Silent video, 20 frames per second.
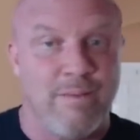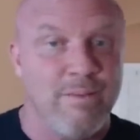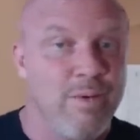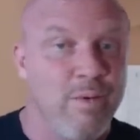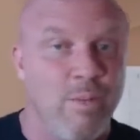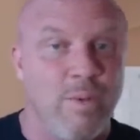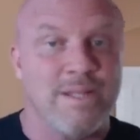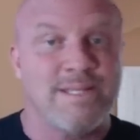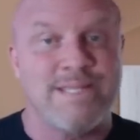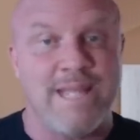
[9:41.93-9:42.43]

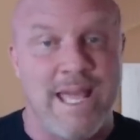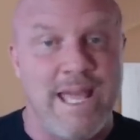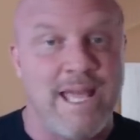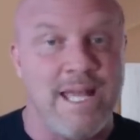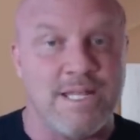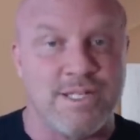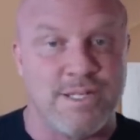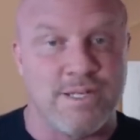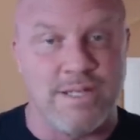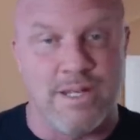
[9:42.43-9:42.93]
wants to
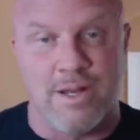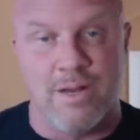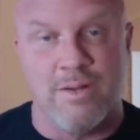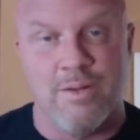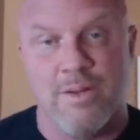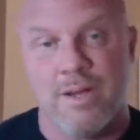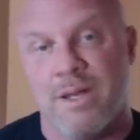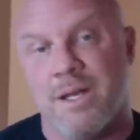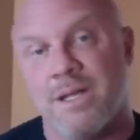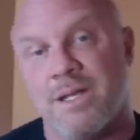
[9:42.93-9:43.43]
age?
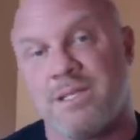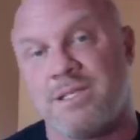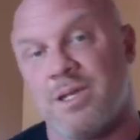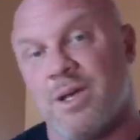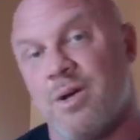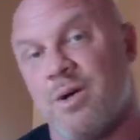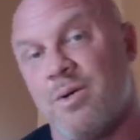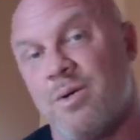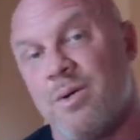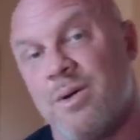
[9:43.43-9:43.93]

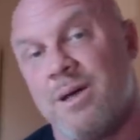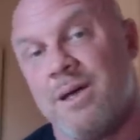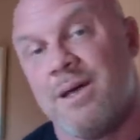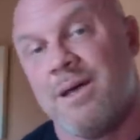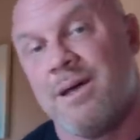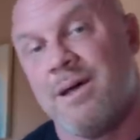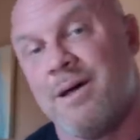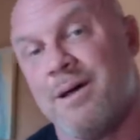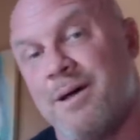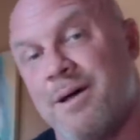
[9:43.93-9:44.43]
So
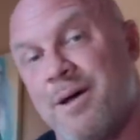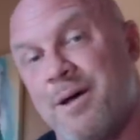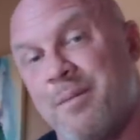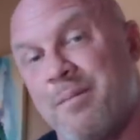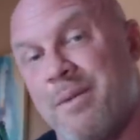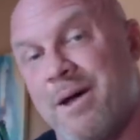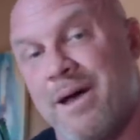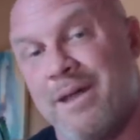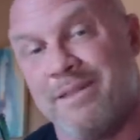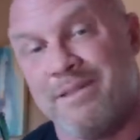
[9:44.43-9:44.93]

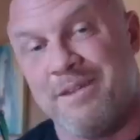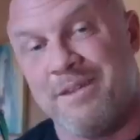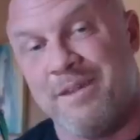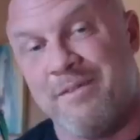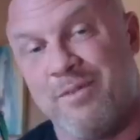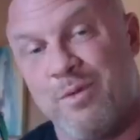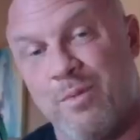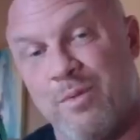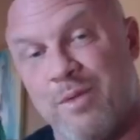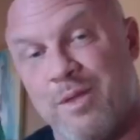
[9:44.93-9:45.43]

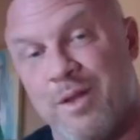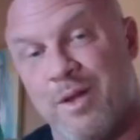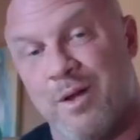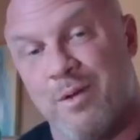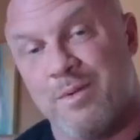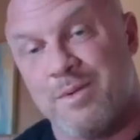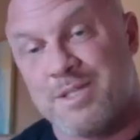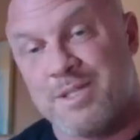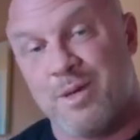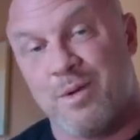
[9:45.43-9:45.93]
if
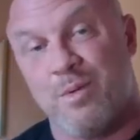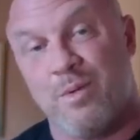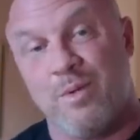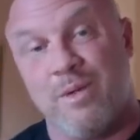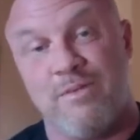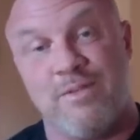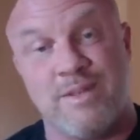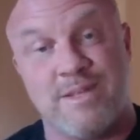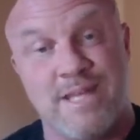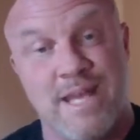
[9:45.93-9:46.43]

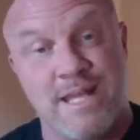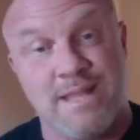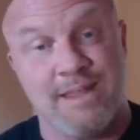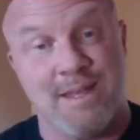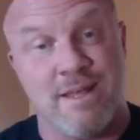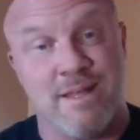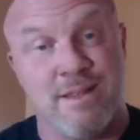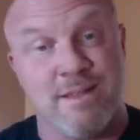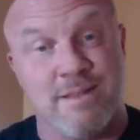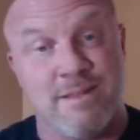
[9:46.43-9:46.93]
you take
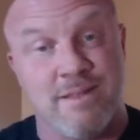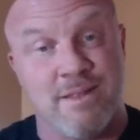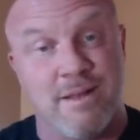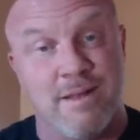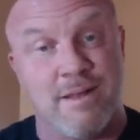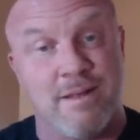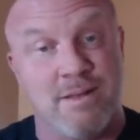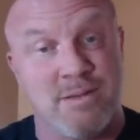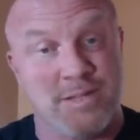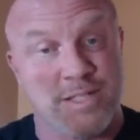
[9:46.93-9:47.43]

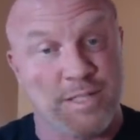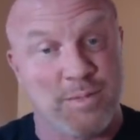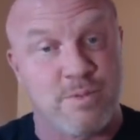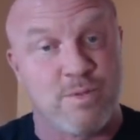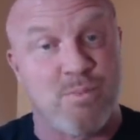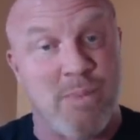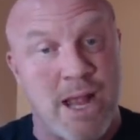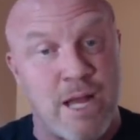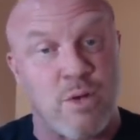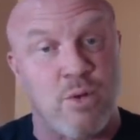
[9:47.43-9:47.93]
the
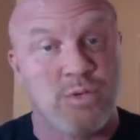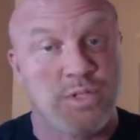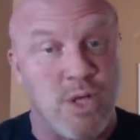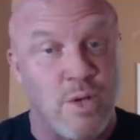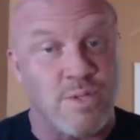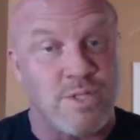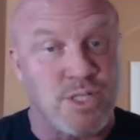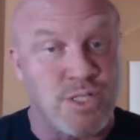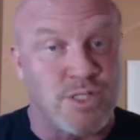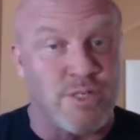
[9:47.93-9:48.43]
micro
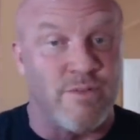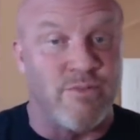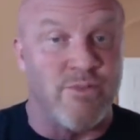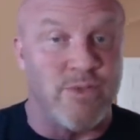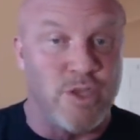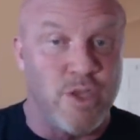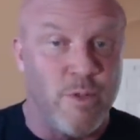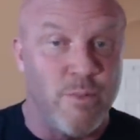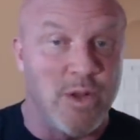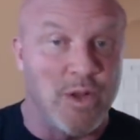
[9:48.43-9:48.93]
doses of
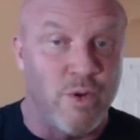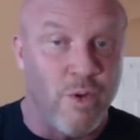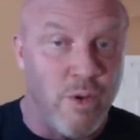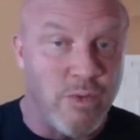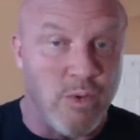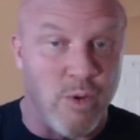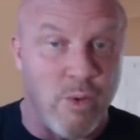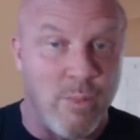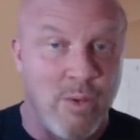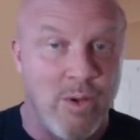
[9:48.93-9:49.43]
human
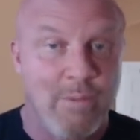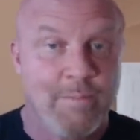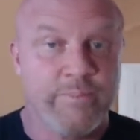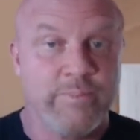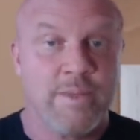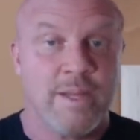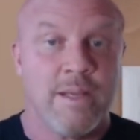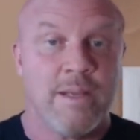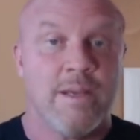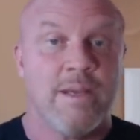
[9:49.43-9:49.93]
growth hormone,
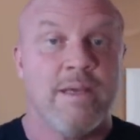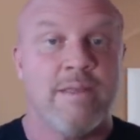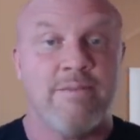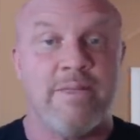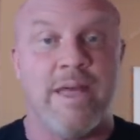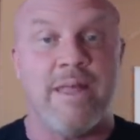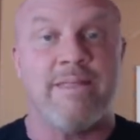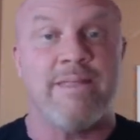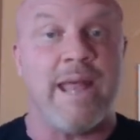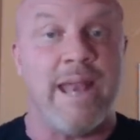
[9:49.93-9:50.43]

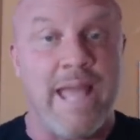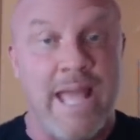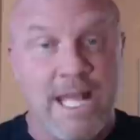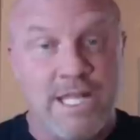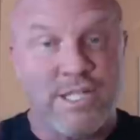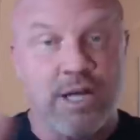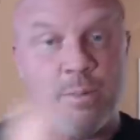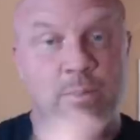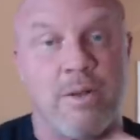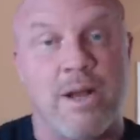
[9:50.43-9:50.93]
then that
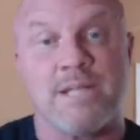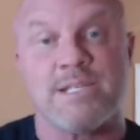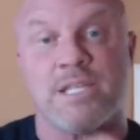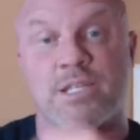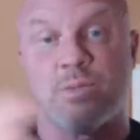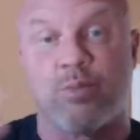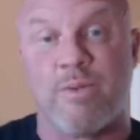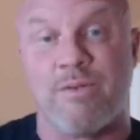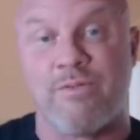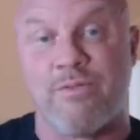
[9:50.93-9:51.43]
aging
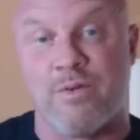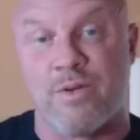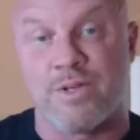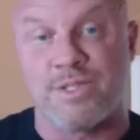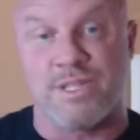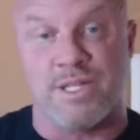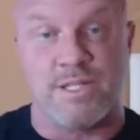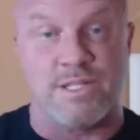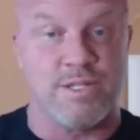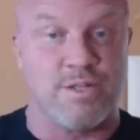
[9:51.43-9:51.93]
process
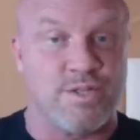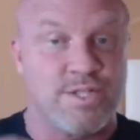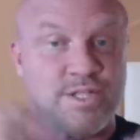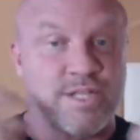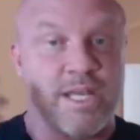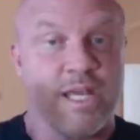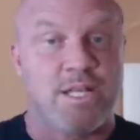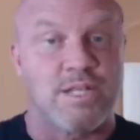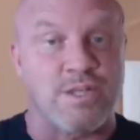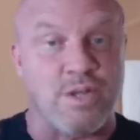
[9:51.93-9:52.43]
reverses. Your
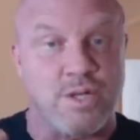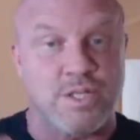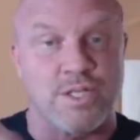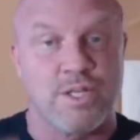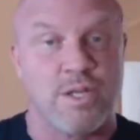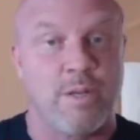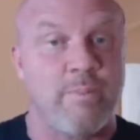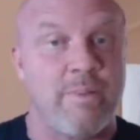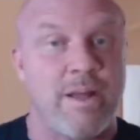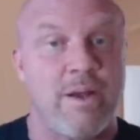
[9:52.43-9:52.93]
skin starts to
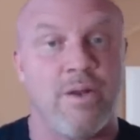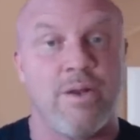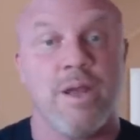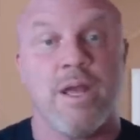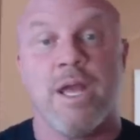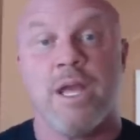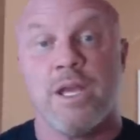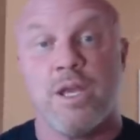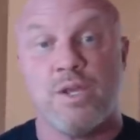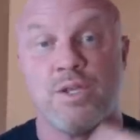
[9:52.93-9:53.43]
look better.
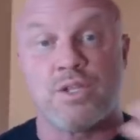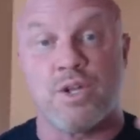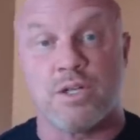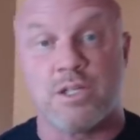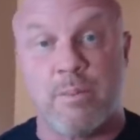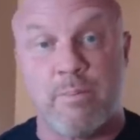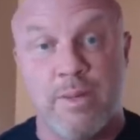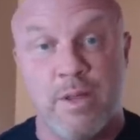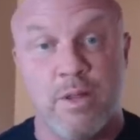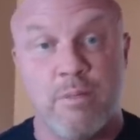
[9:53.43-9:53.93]
You start
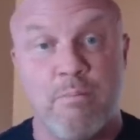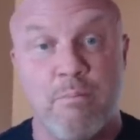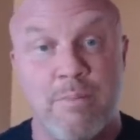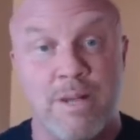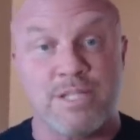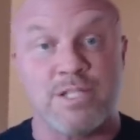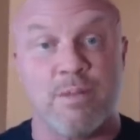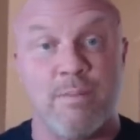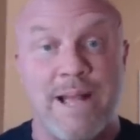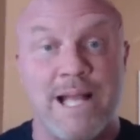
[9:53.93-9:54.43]
to build
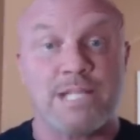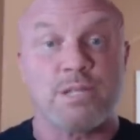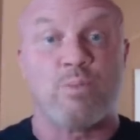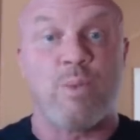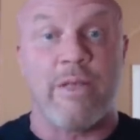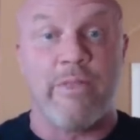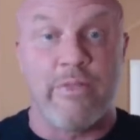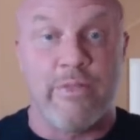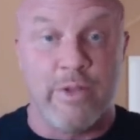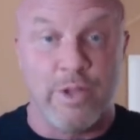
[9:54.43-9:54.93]
muscle mass
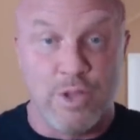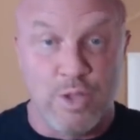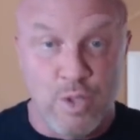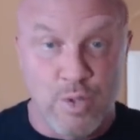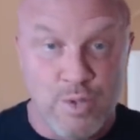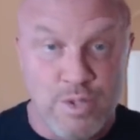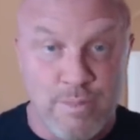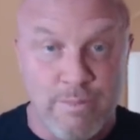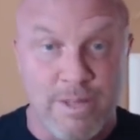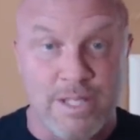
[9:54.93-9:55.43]
rather than
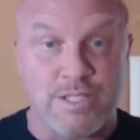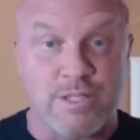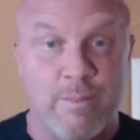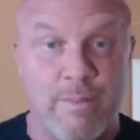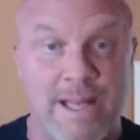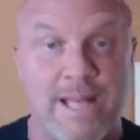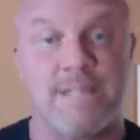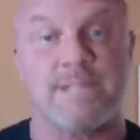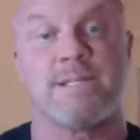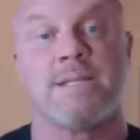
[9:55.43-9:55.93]
lose muscle
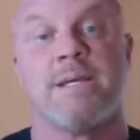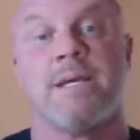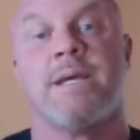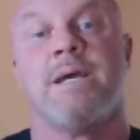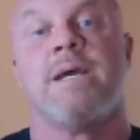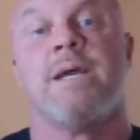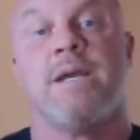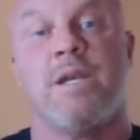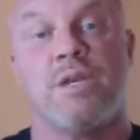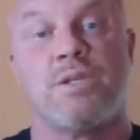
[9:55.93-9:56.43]
mass.
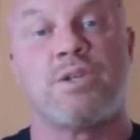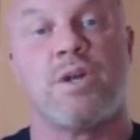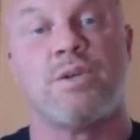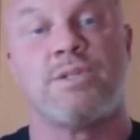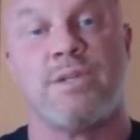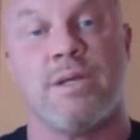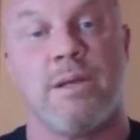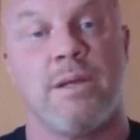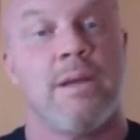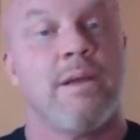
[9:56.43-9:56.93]
You start
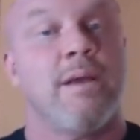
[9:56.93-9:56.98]
to